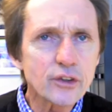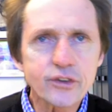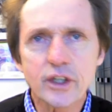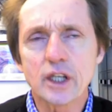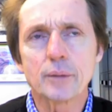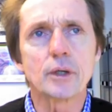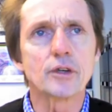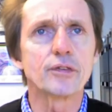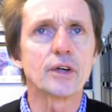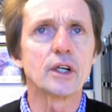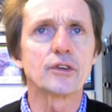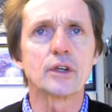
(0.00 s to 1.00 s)
Standing Bear's
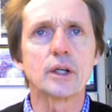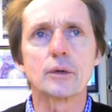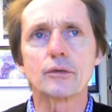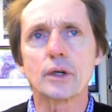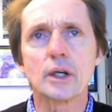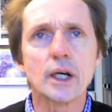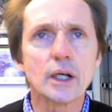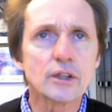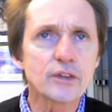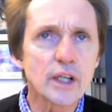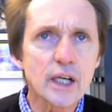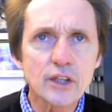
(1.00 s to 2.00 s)
face and he was
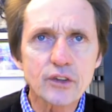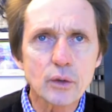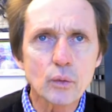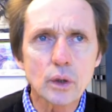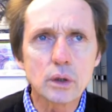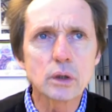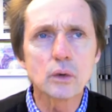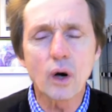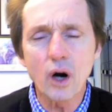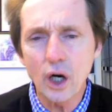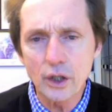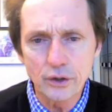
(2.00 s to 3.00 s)
relentlessly asking, Well, who
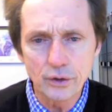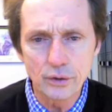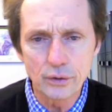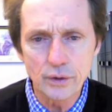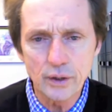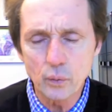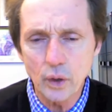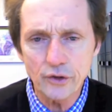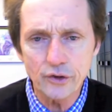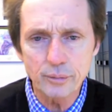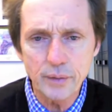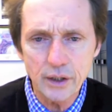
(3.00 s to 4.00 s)
are you? And what
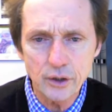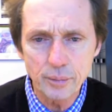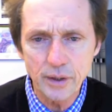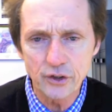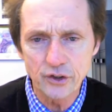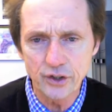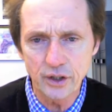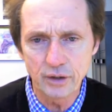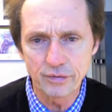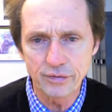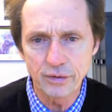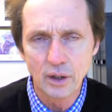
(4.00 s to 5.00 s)
does it mean to be a
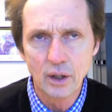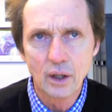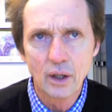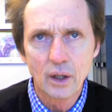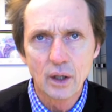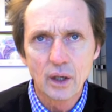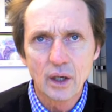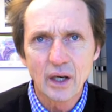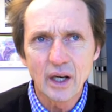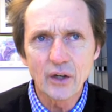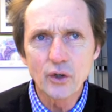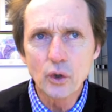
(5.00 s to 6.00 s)
chief?
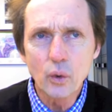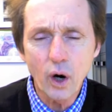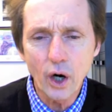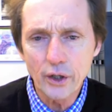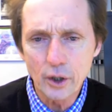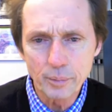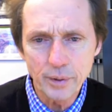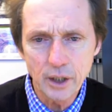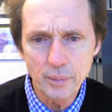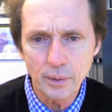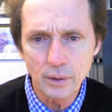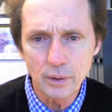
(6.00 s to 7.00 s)
And who are your
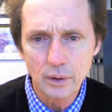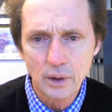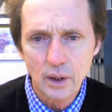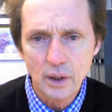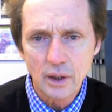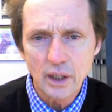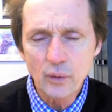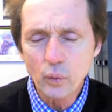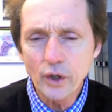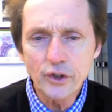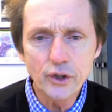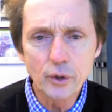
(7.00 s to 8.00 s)
people? and
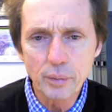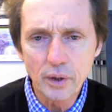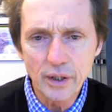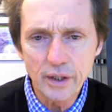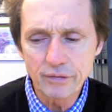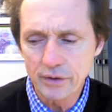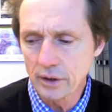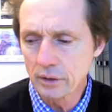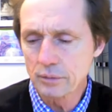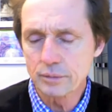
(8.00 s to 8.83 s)
what do you believe in?